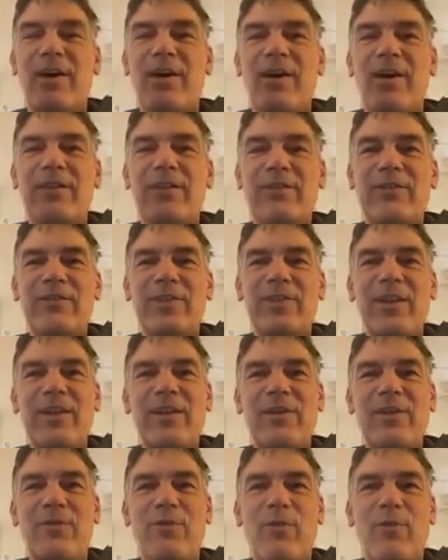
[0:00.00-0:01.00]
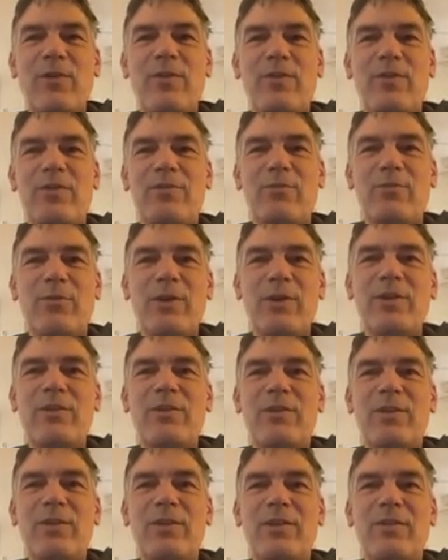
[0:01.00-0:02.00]
understanding of what what
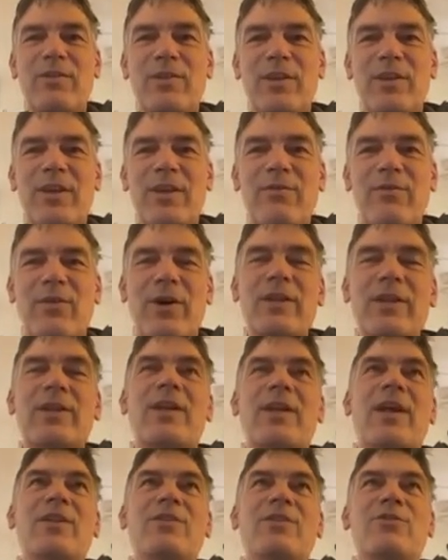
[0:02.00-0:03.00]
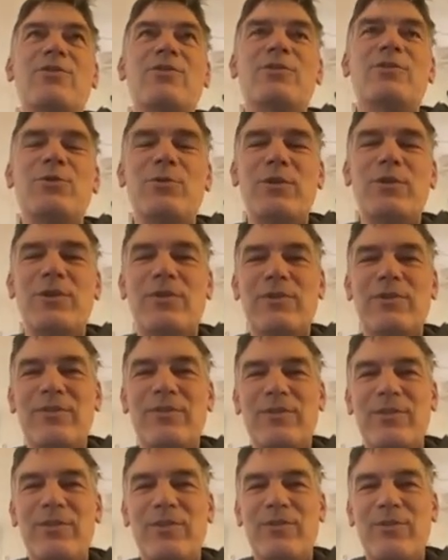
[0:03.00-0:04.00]
one can do with a
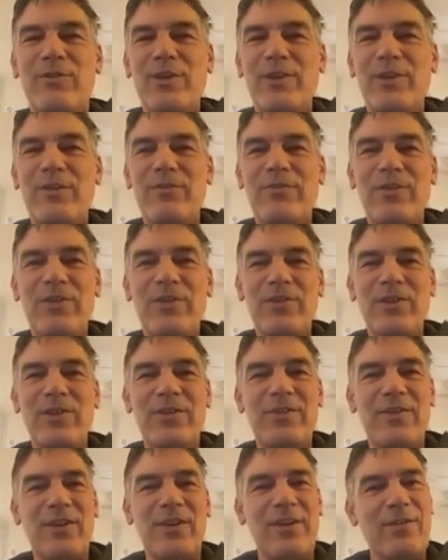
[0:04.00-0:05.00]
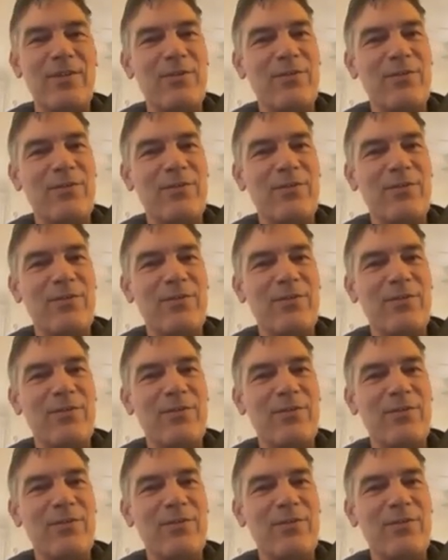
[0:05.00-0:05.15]
degree in physics and